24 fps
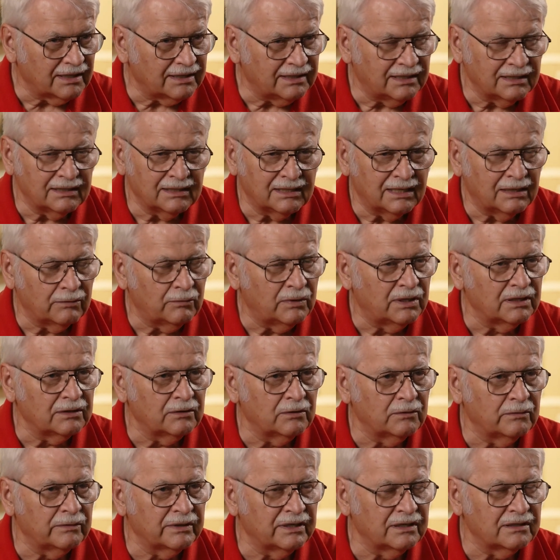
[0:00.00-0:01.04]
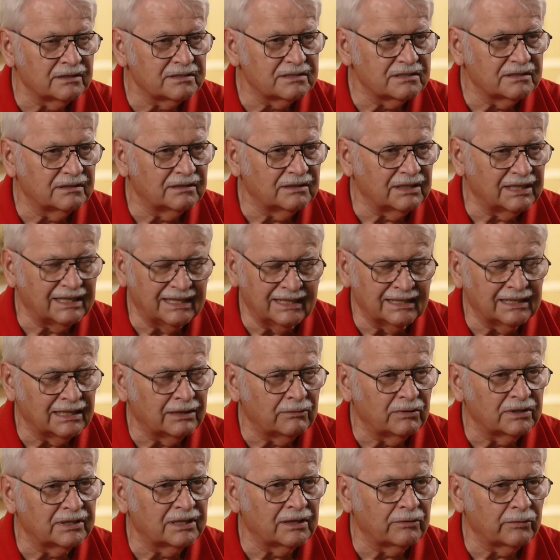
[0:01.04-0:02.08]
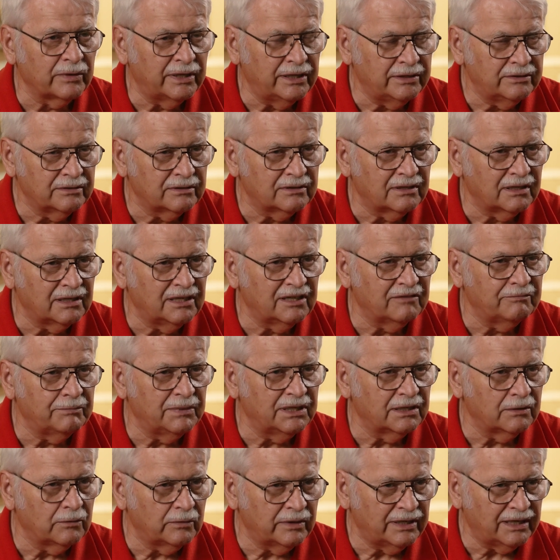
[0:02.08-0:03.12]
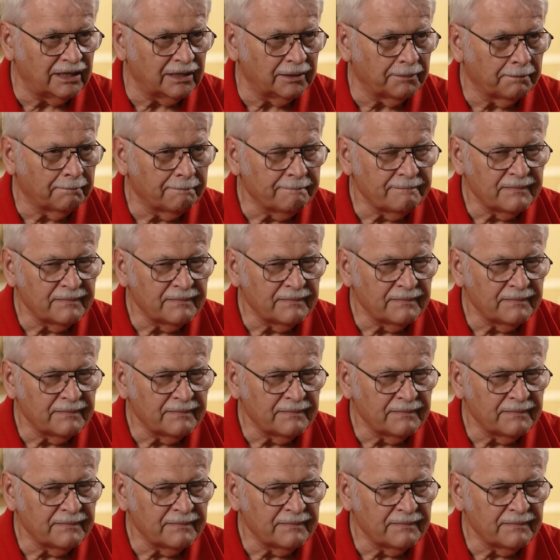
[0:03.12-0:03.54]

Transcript: I did not want no one else to, did not want the radio to give me away.